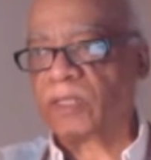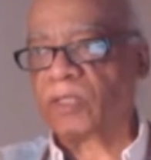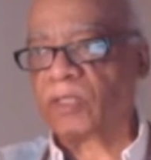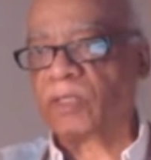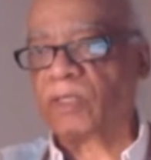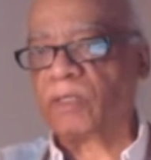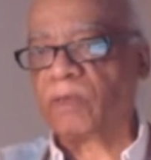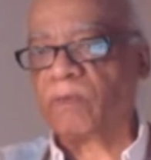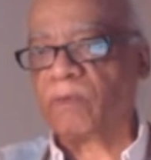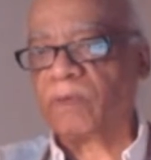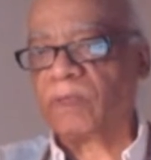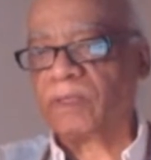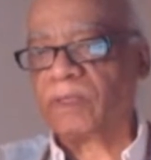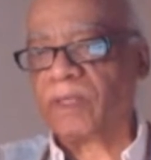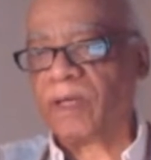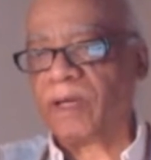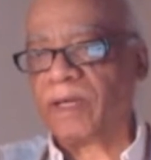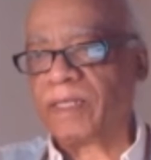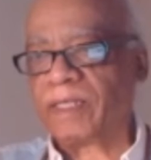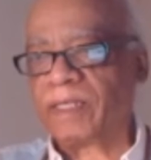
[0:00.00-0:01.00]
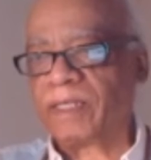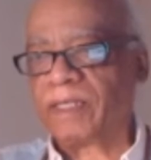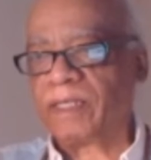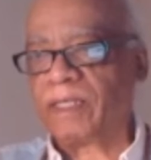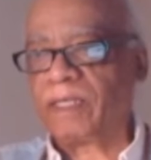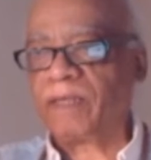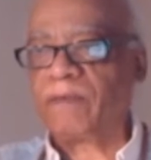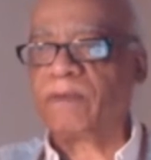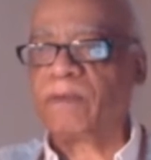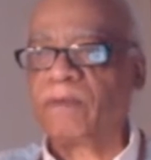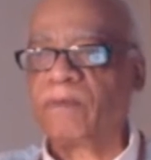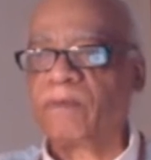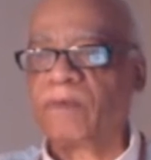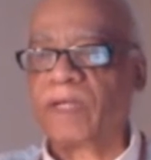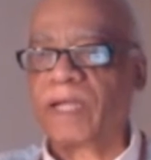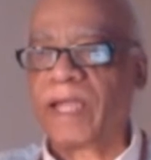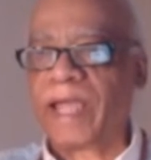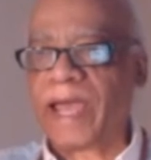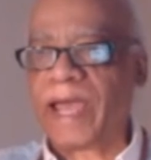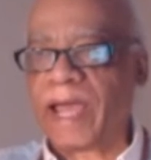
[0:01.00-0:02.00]
So you will not even
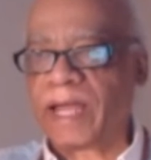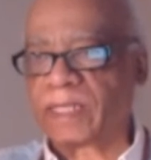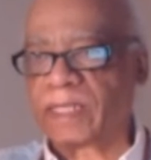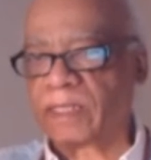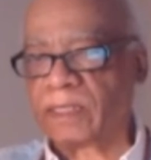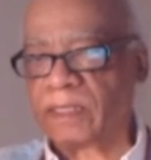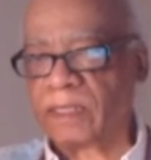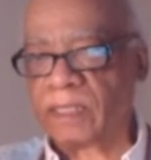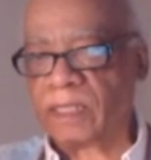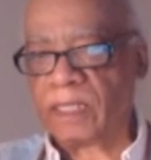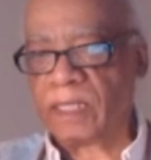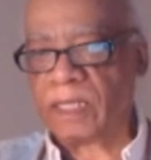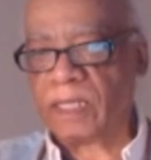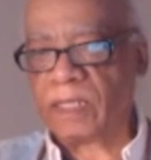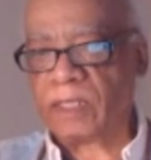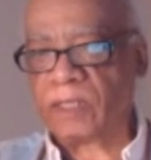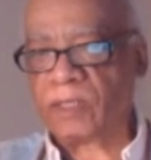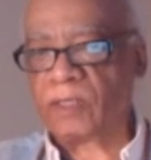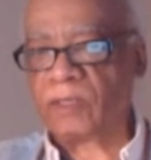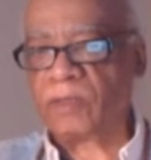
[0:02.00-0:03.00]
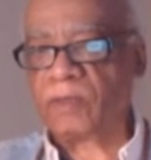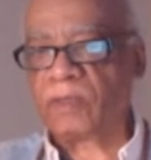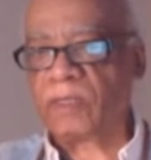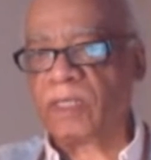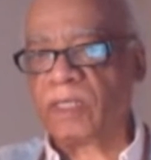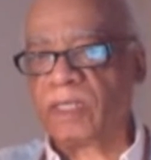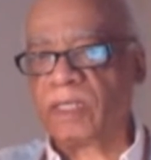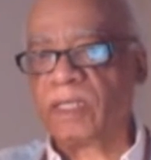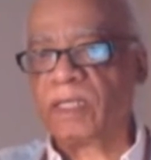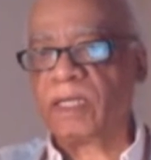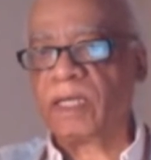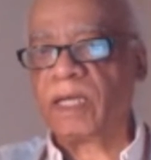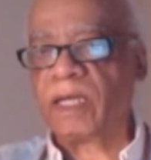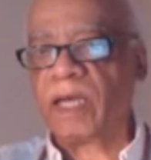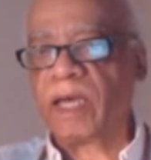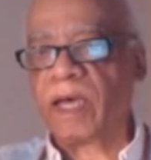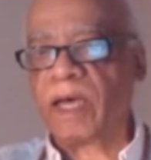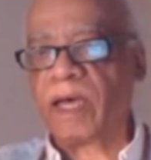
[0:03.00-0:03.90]
react to the